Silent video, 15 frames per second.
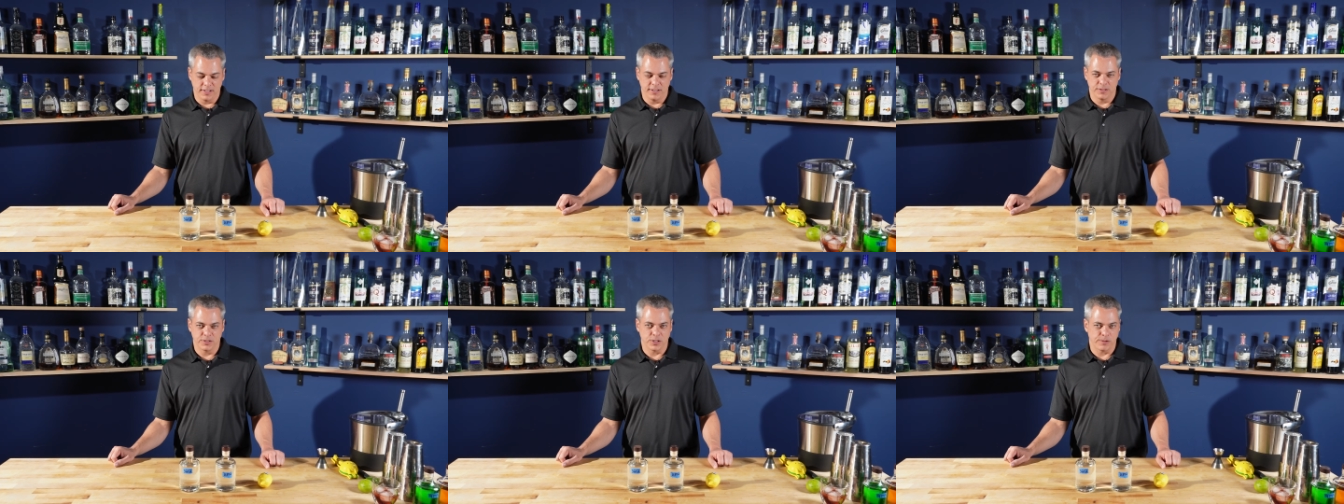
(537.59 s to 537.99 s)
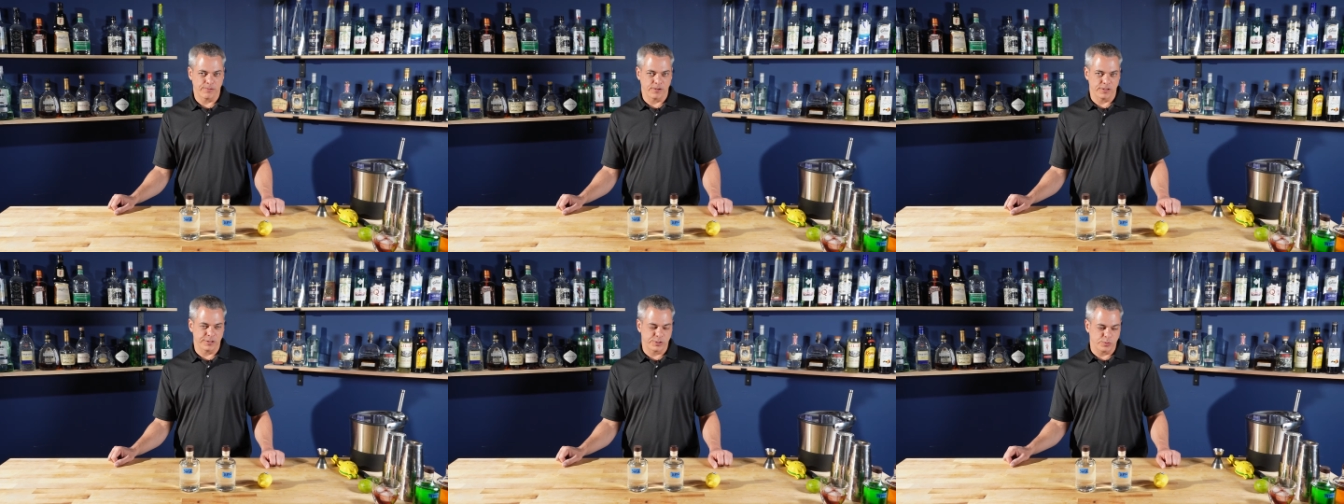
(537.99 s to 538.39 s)
So for
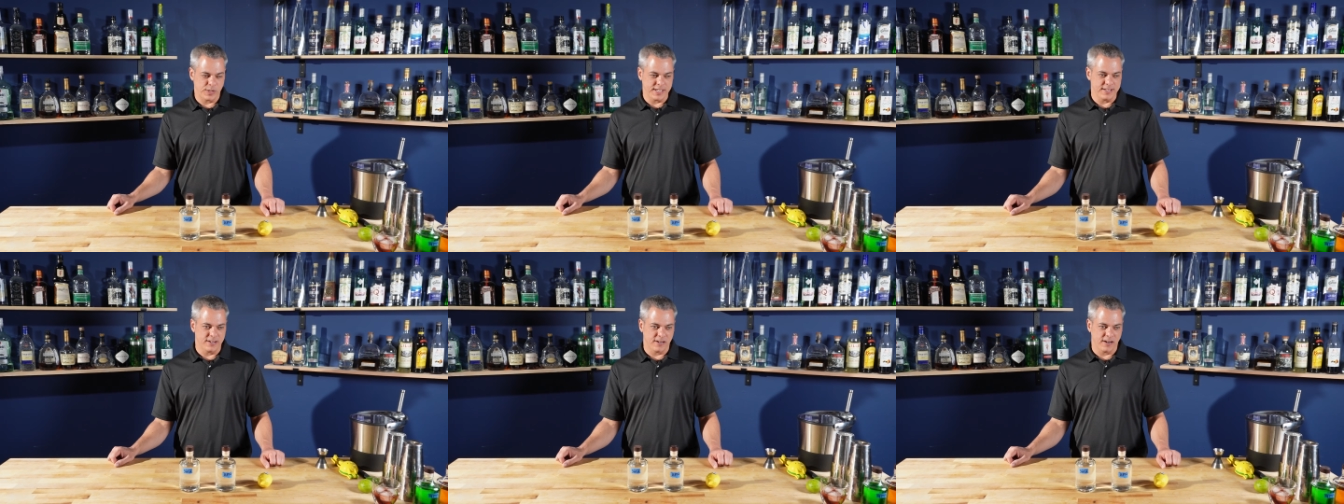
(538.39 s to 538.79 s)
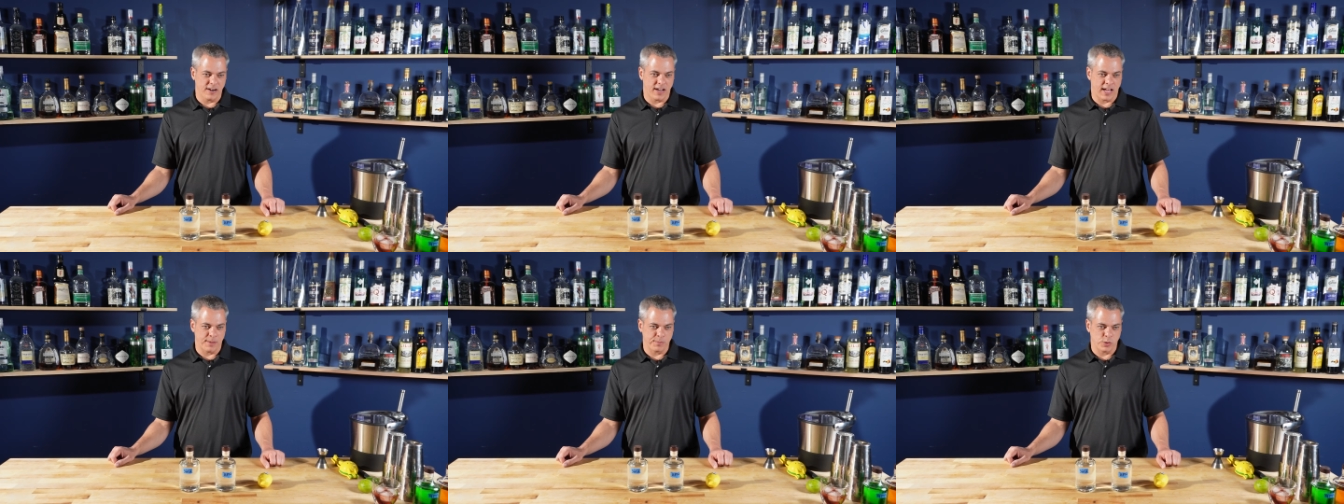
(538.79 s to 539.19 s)
the sweetener,
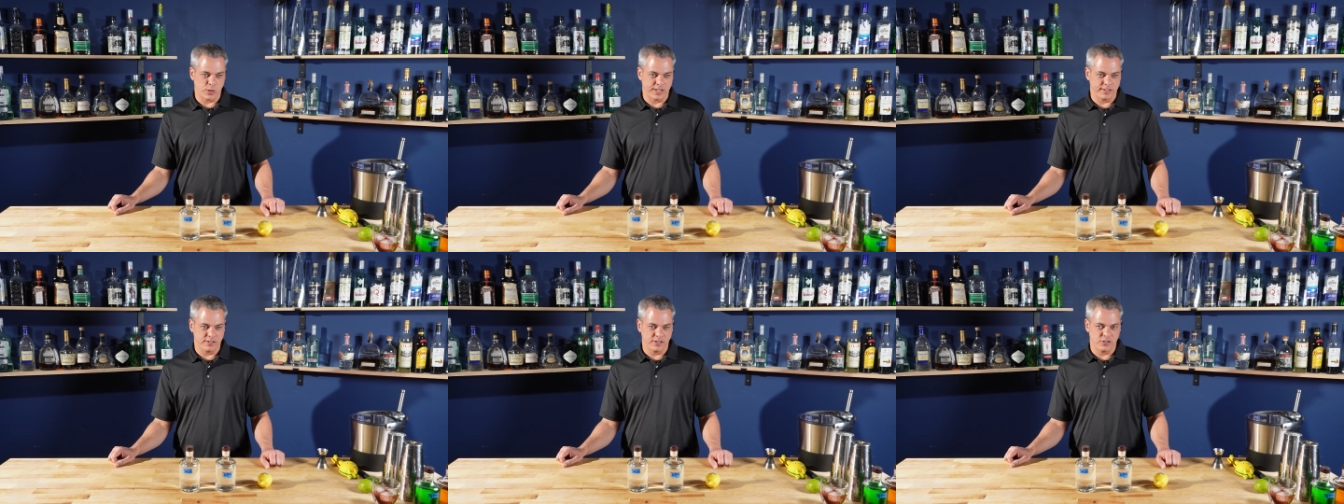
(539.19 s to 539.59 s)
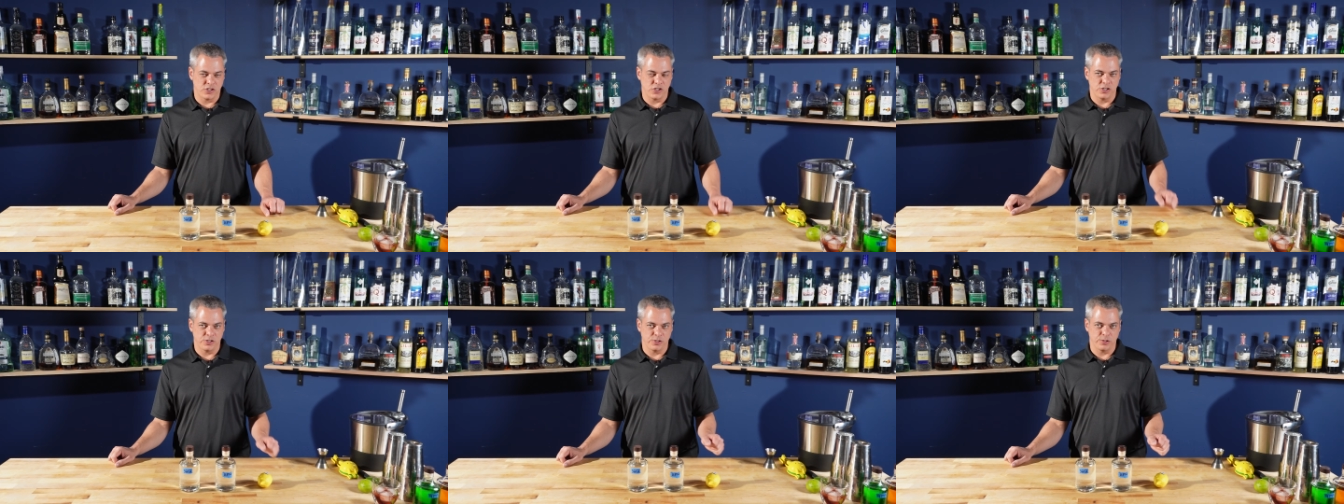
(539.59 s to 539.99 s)
I'm going to
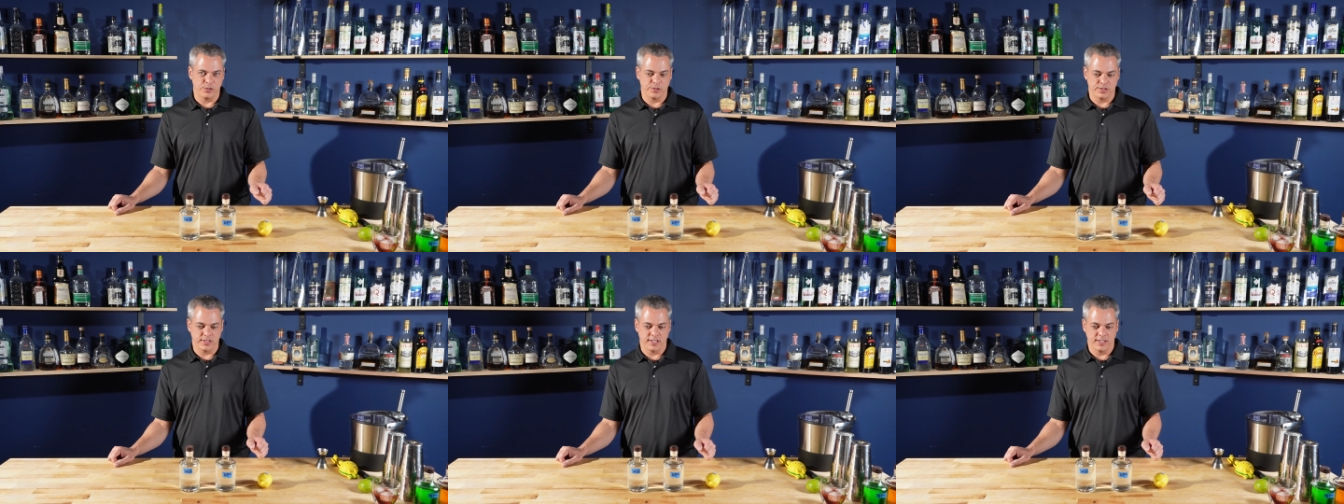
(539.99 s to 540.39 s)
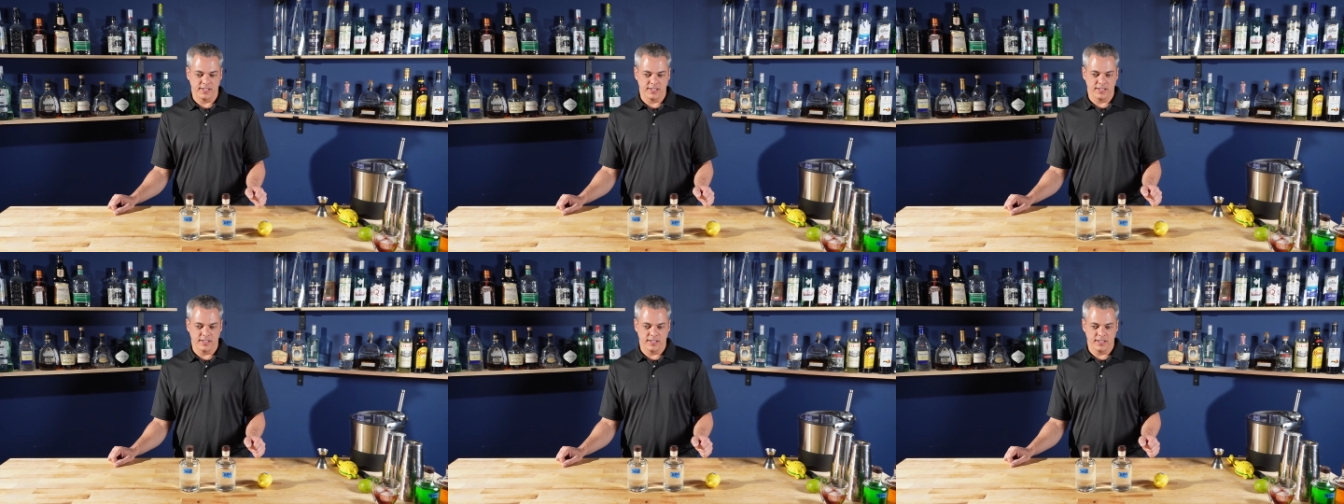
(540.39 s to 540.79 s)
choose
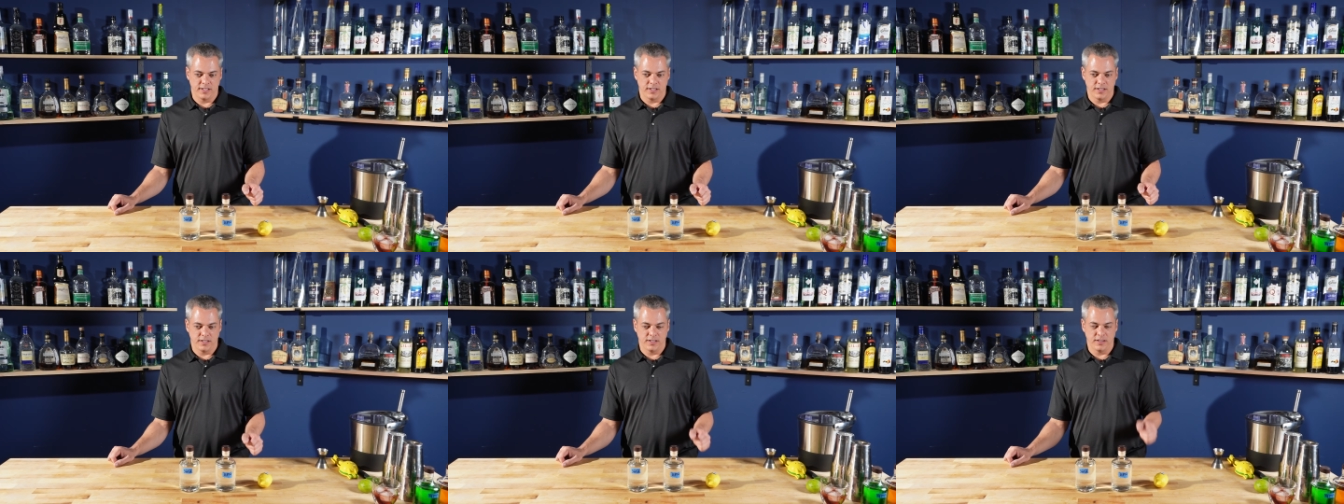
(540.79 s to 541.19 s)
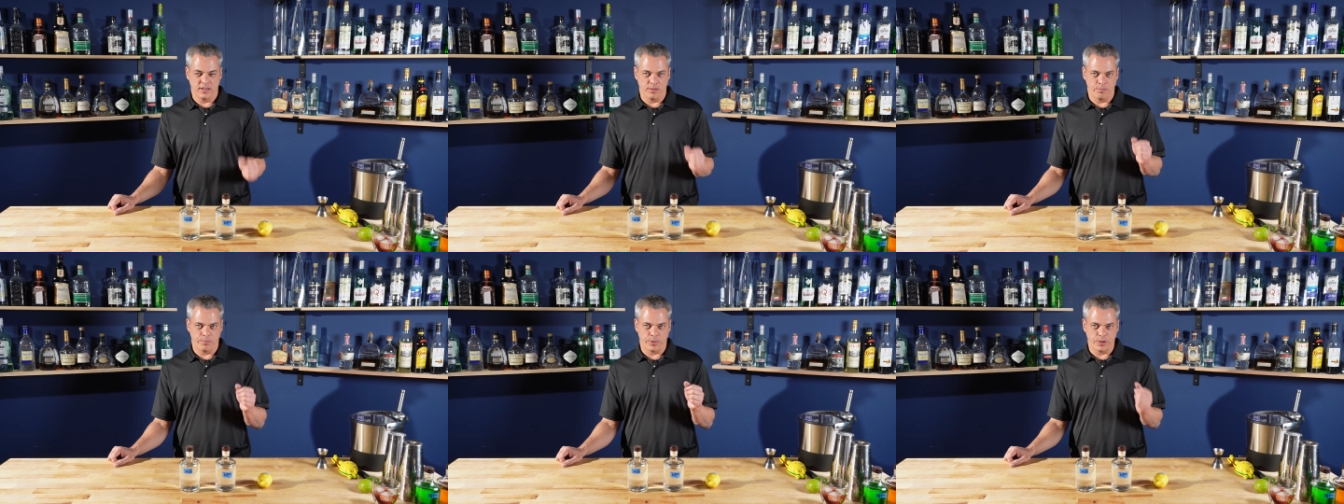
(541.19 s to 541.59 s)
the
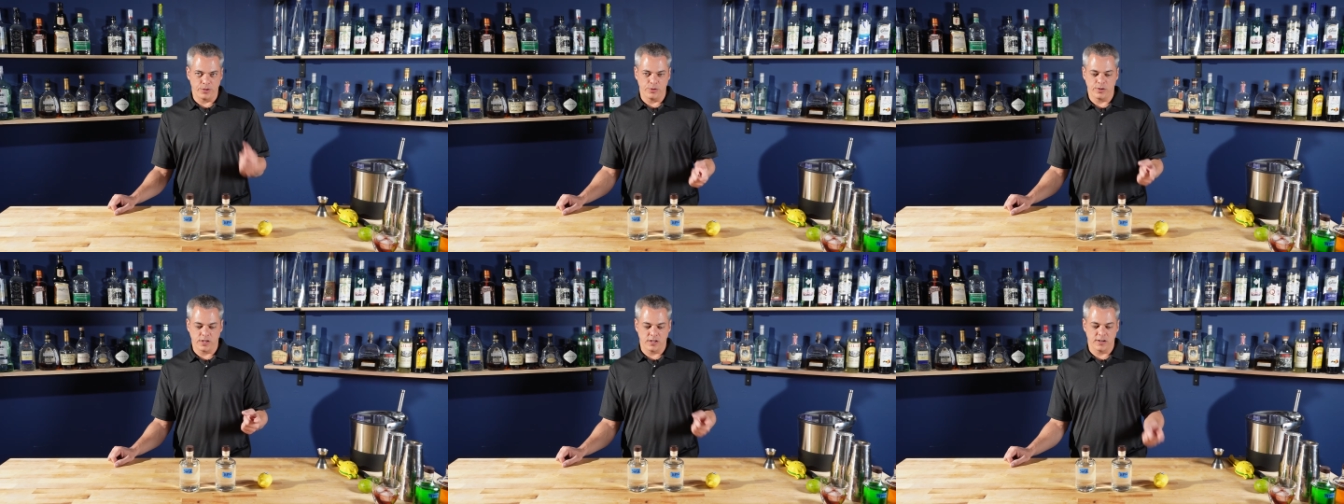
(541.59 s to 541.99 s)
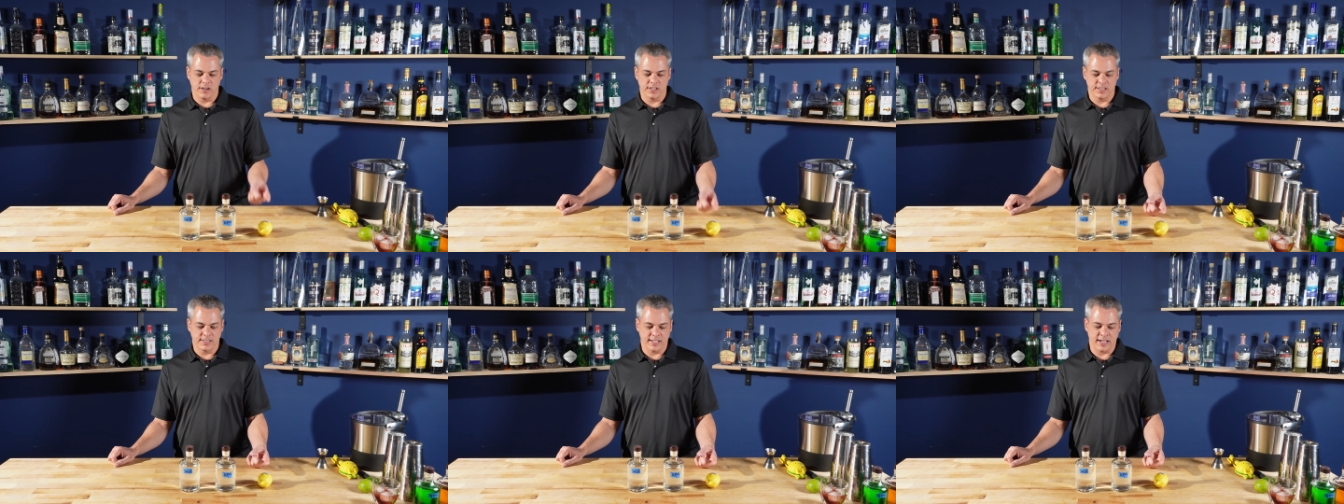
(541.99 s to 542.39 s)
blue
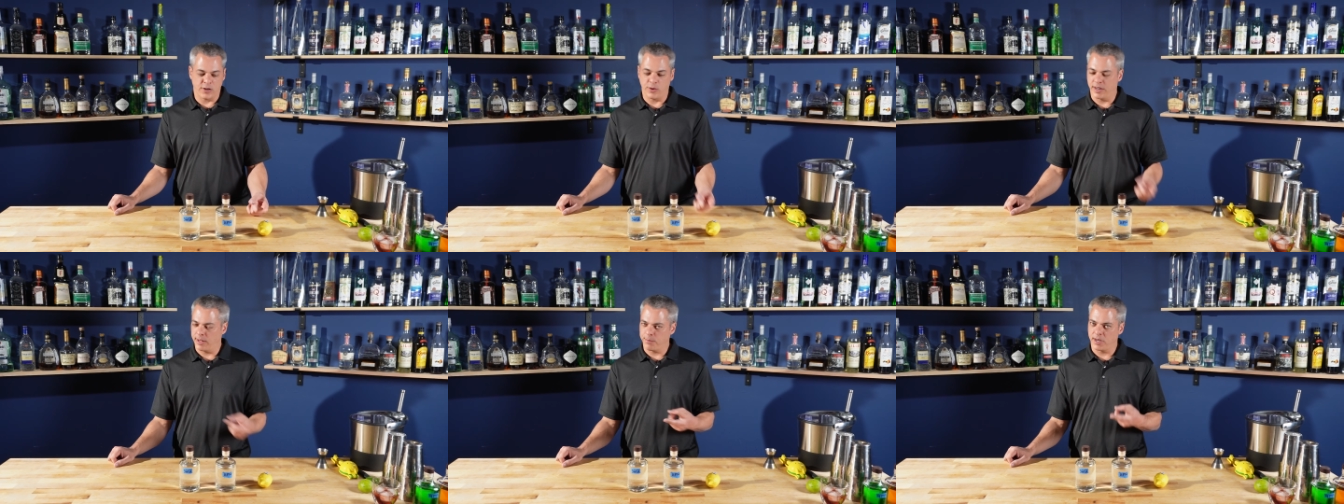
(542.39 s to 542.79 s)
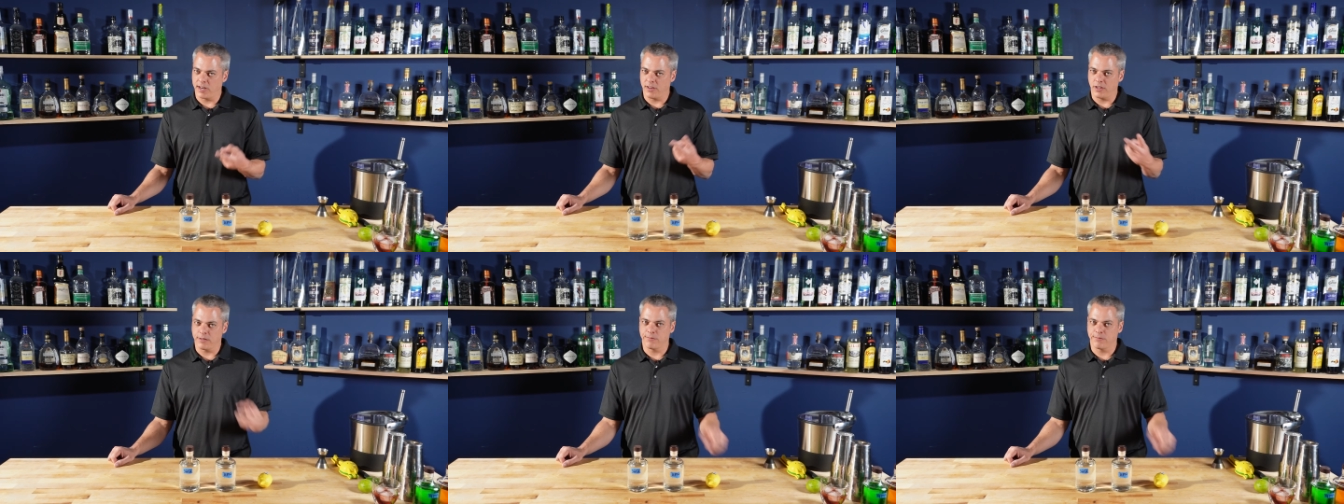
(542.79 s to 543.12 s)
curacao, and I'm going to look